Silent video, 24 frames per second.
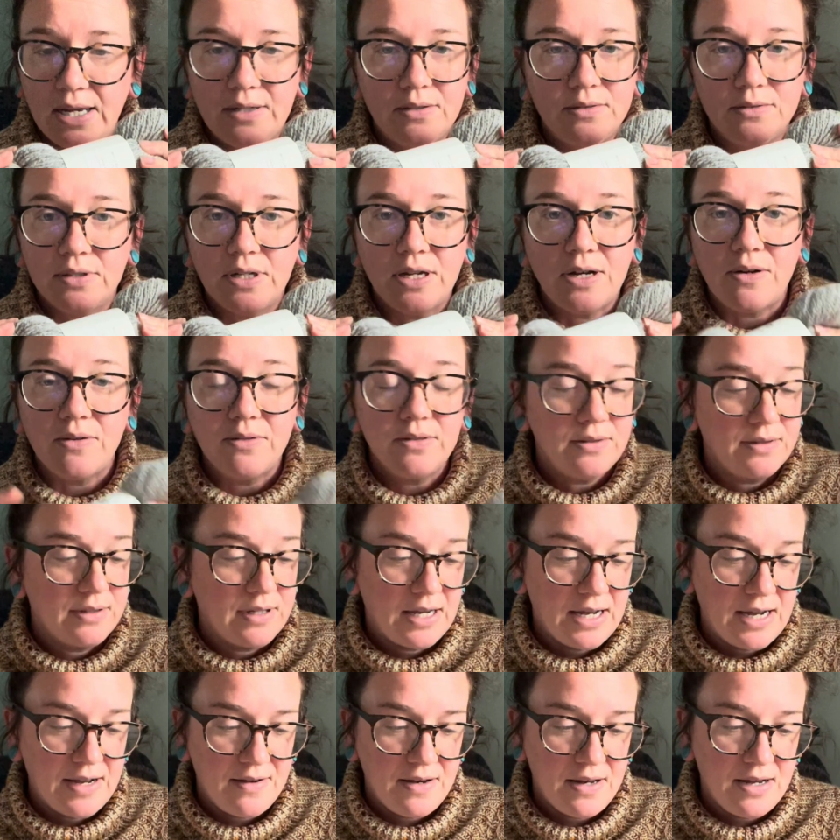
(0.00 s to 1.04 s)
don't know.
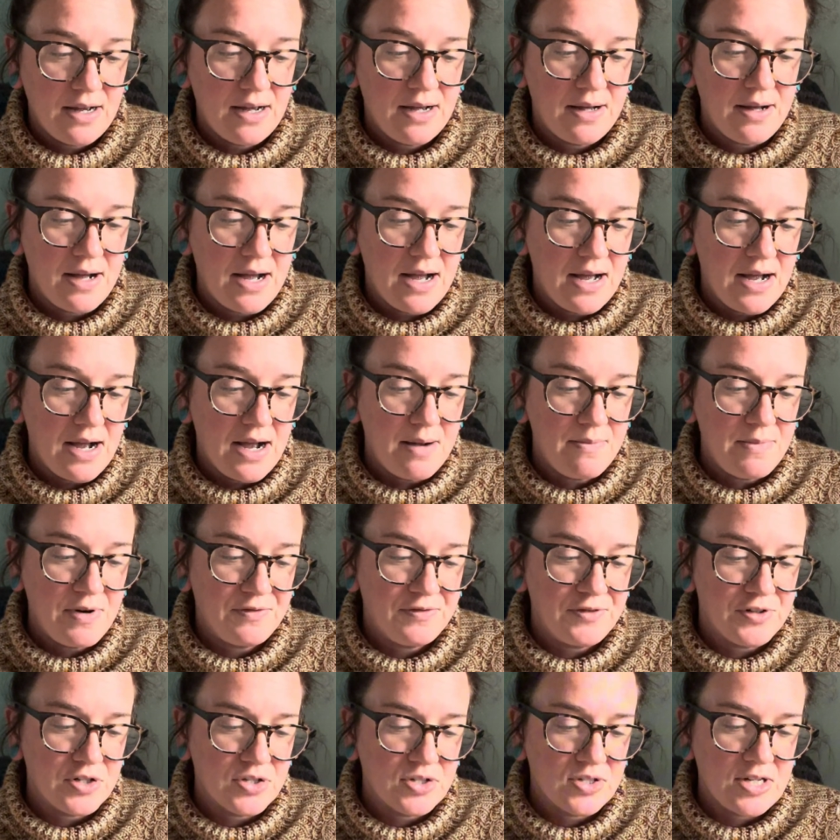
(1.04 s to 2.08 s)
I'm a
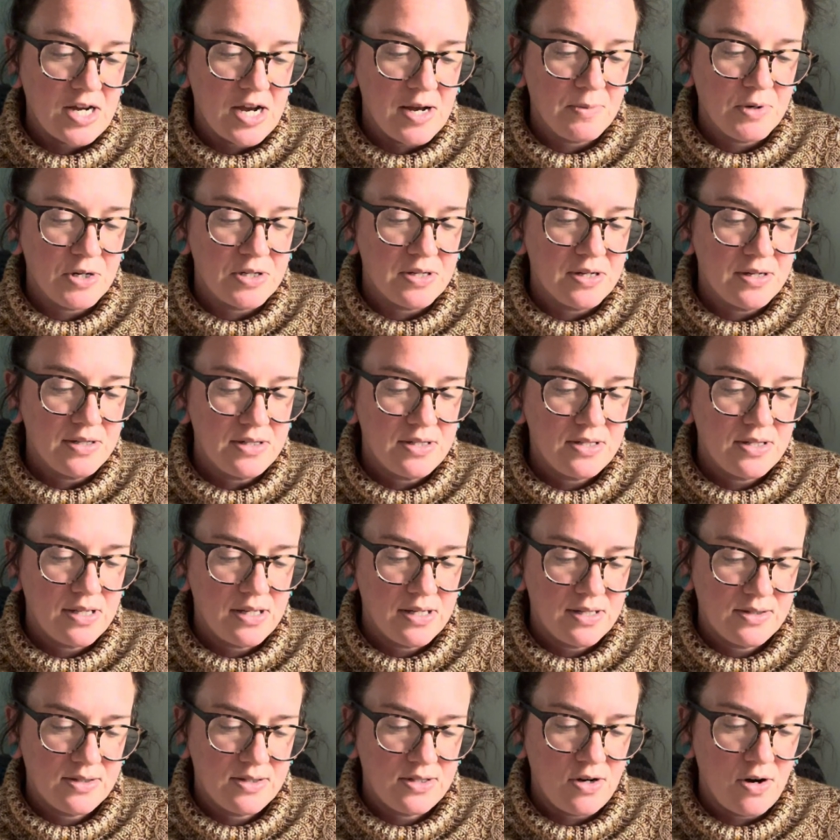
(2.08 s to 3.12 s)
first timer to
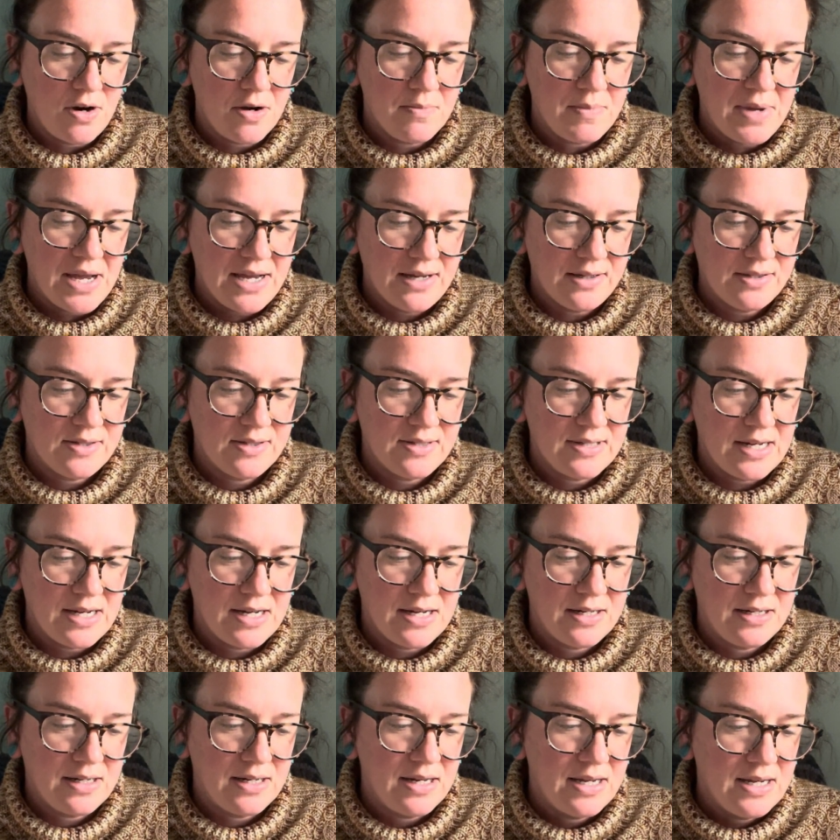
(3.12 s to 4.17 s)
this yarn base,
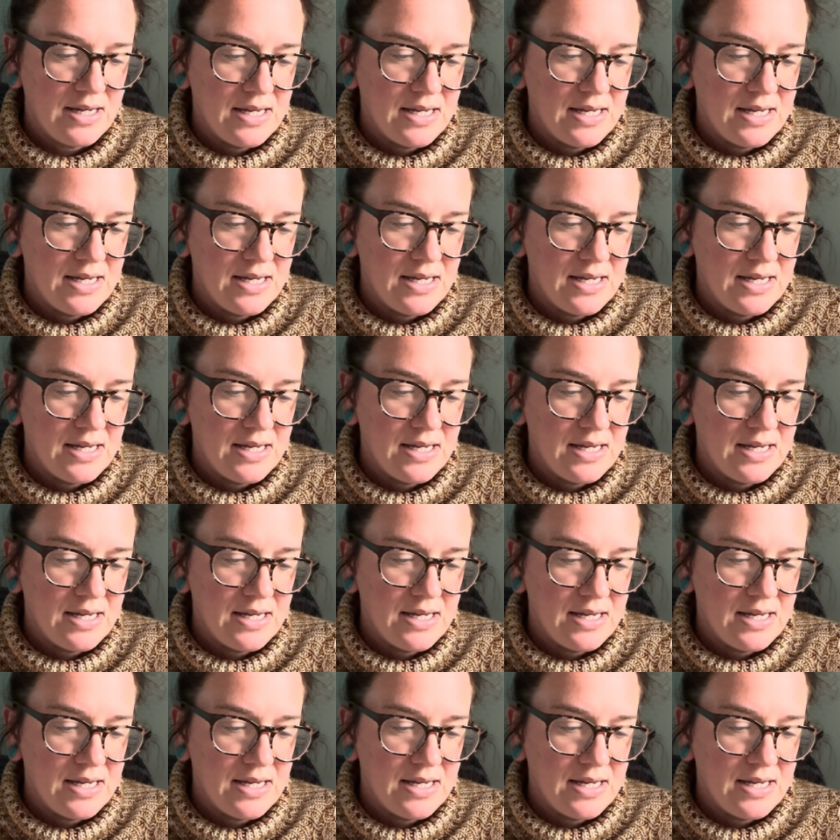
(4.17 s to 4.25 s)
and